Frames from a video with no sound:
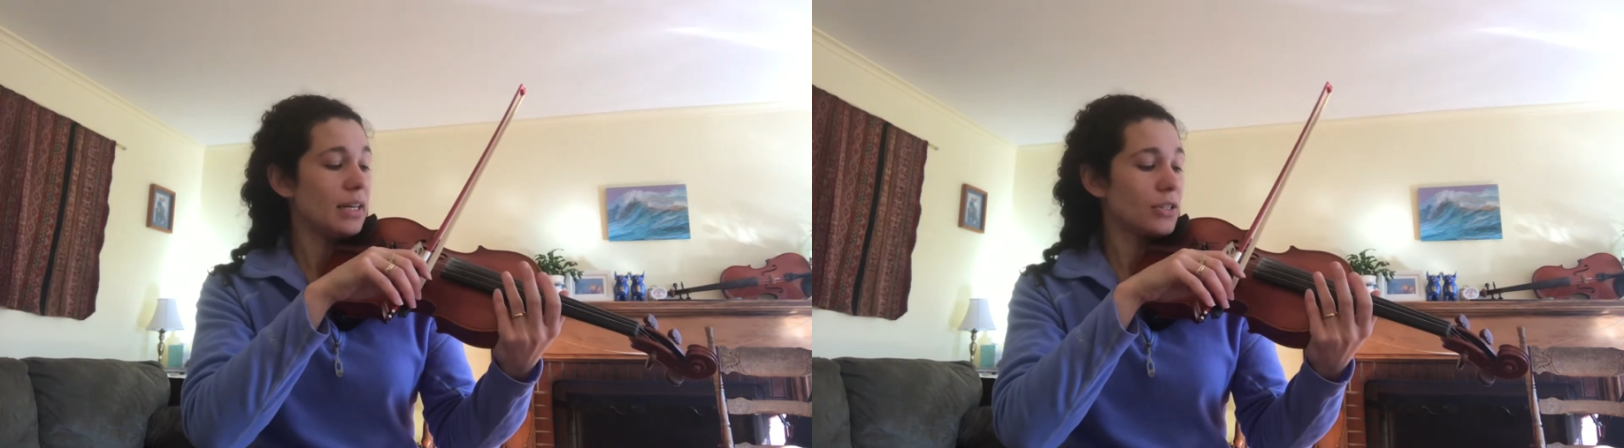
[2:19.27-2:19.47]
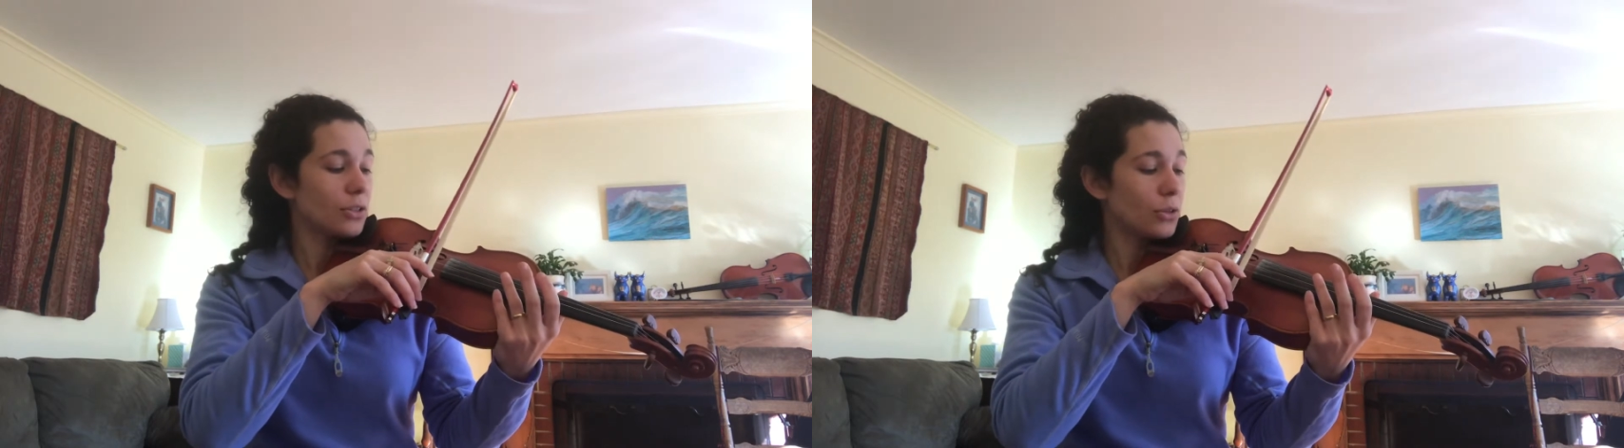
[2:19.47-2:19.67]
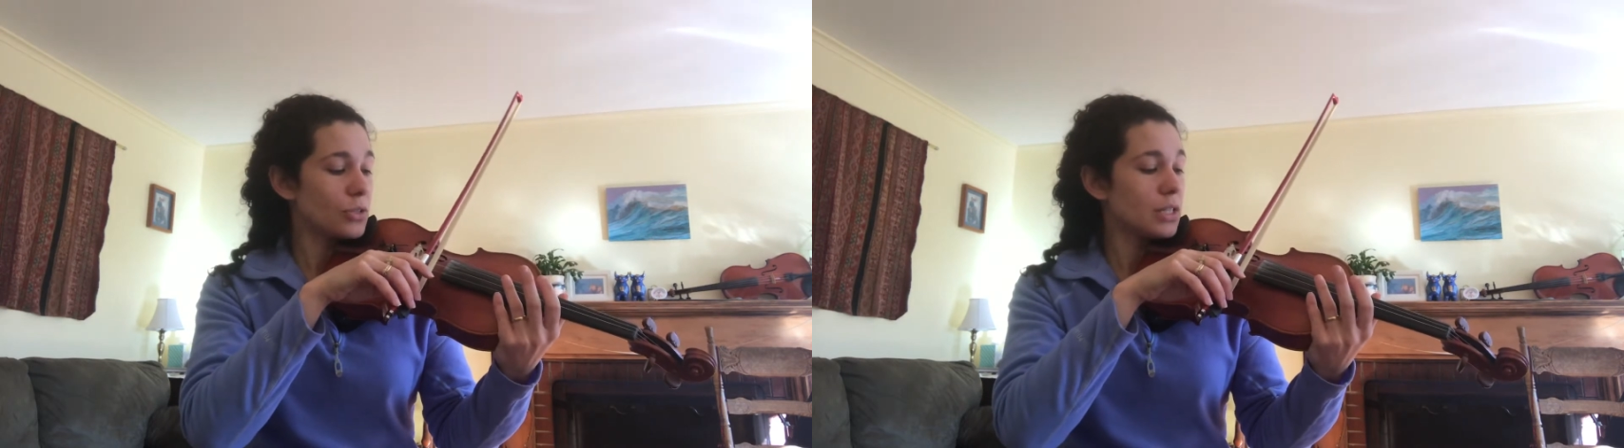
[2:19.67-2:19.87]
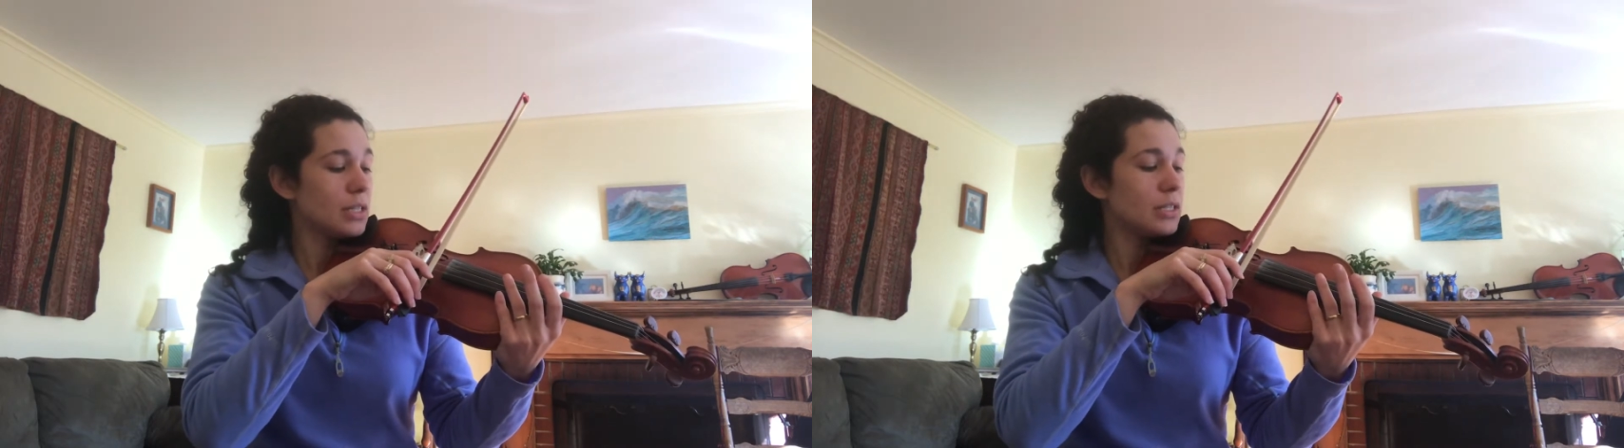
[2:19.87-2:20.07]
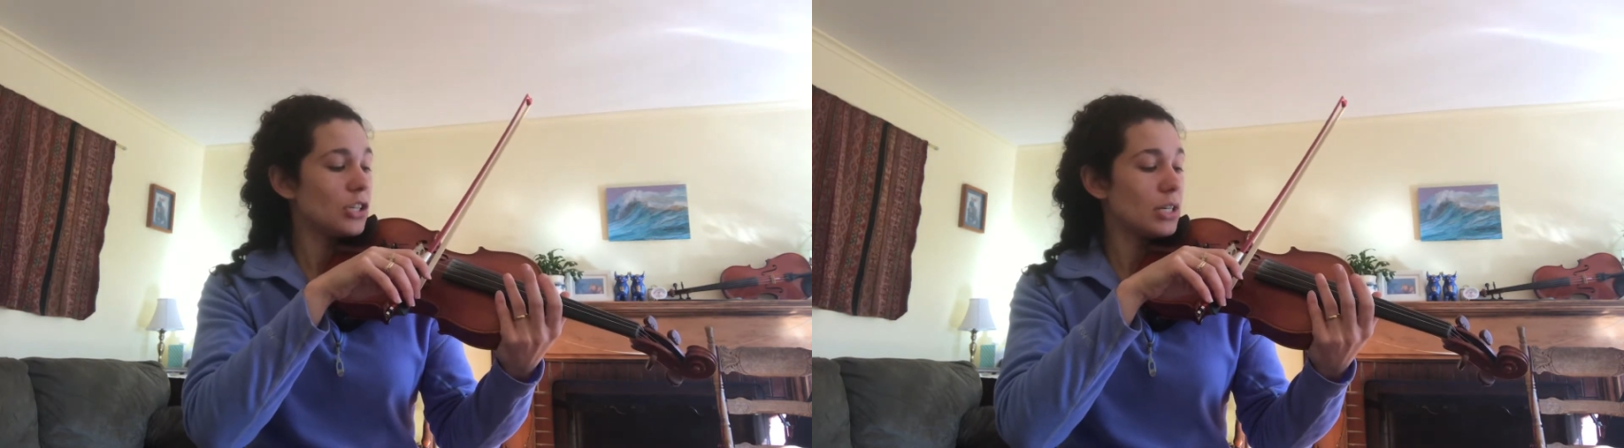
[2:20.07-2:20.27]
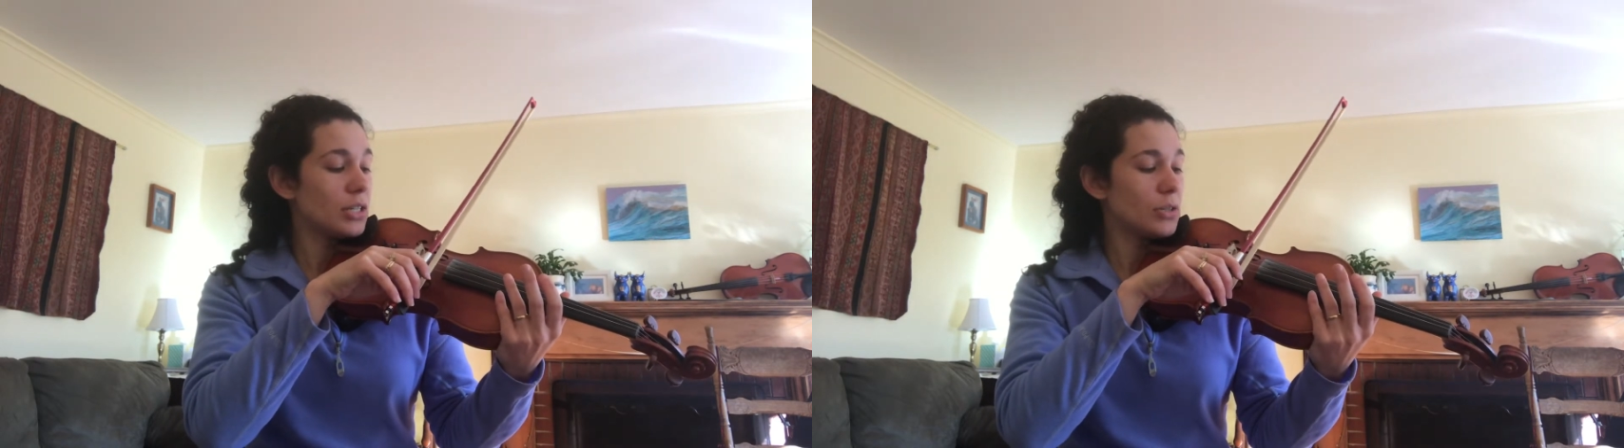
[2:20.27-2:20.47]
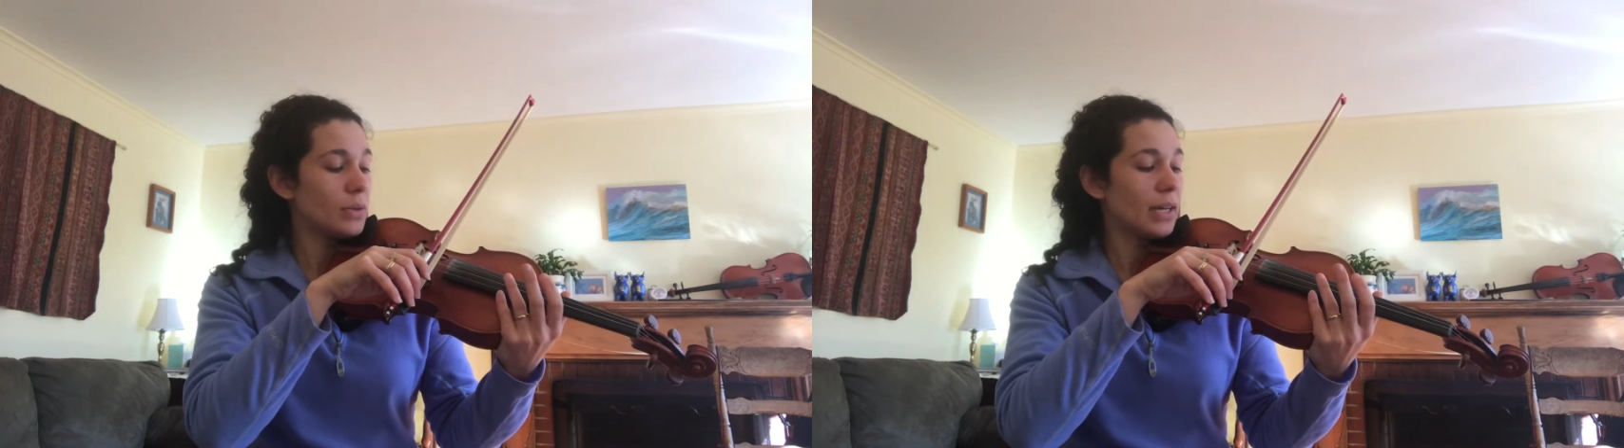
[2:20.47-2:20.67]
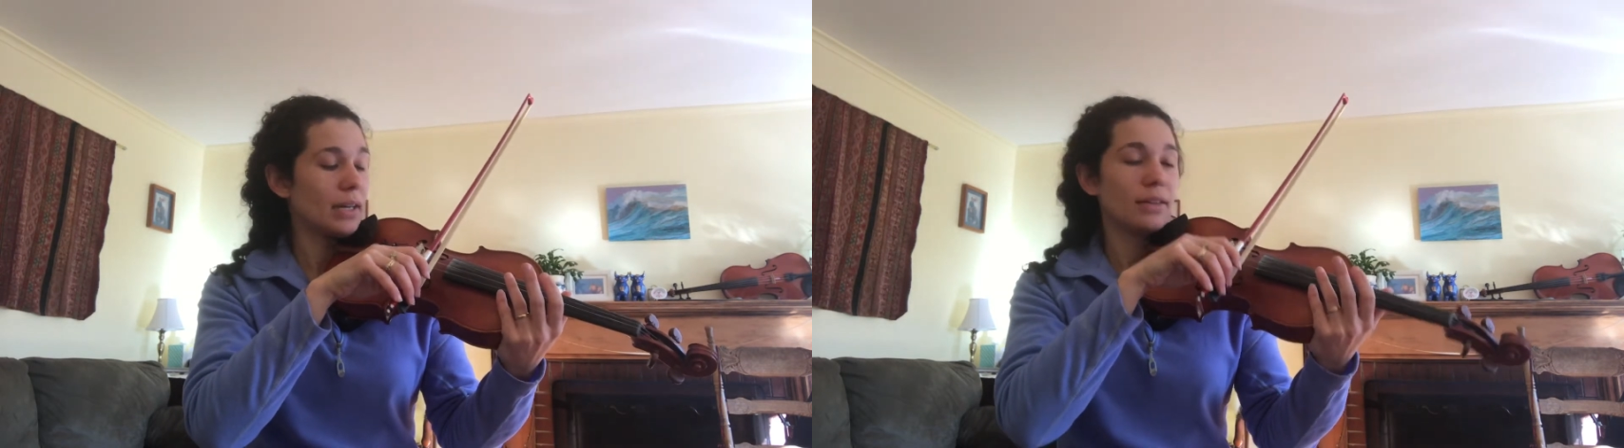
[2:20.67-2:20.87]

as close to the G as you can.